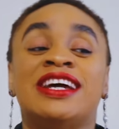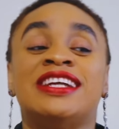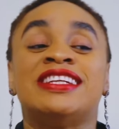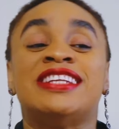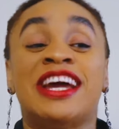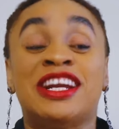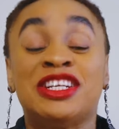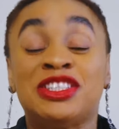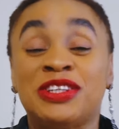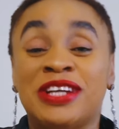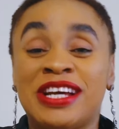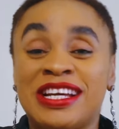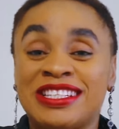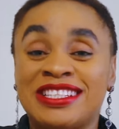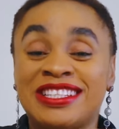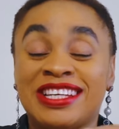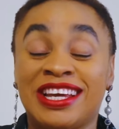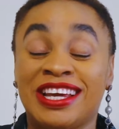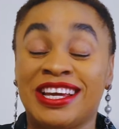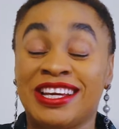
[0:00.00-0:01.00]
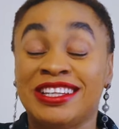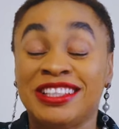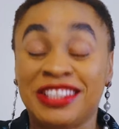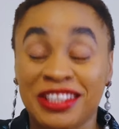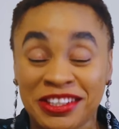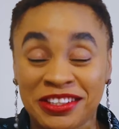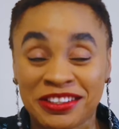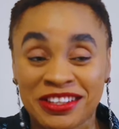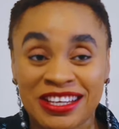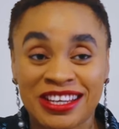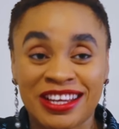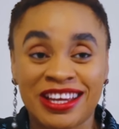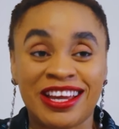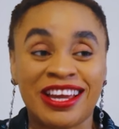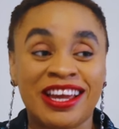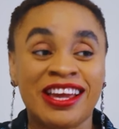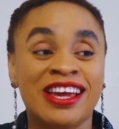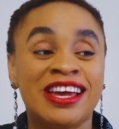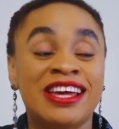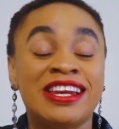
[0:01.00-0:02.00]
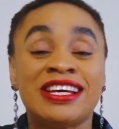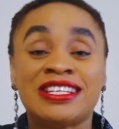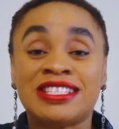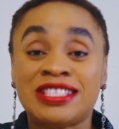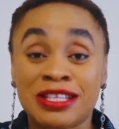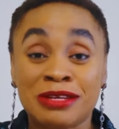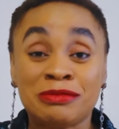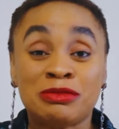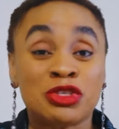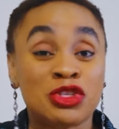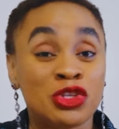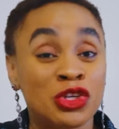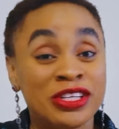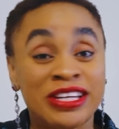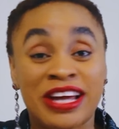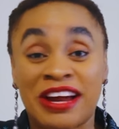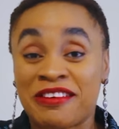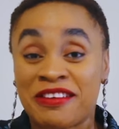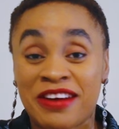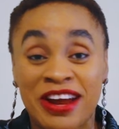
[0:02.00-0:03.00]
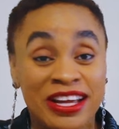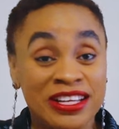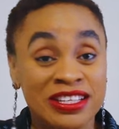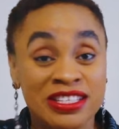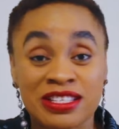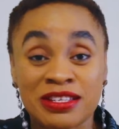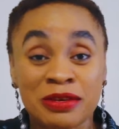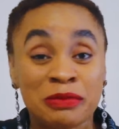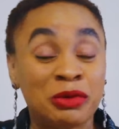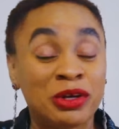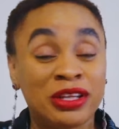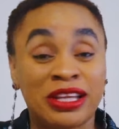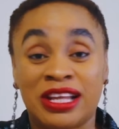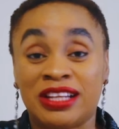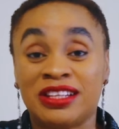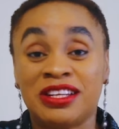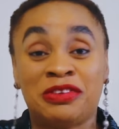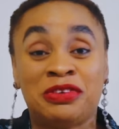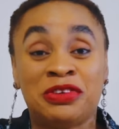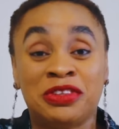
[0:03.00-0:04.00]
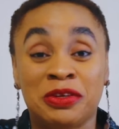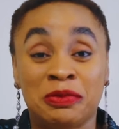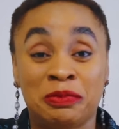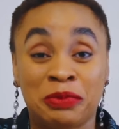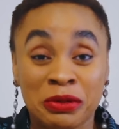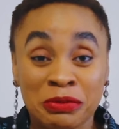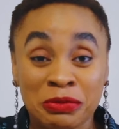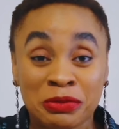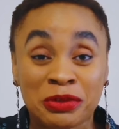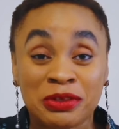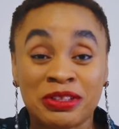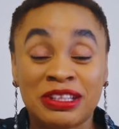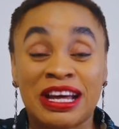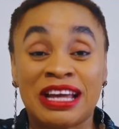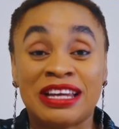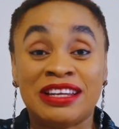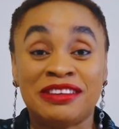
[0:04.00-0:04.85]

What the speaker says: Nigerians in the UK, they seem to know their rights more than even the people that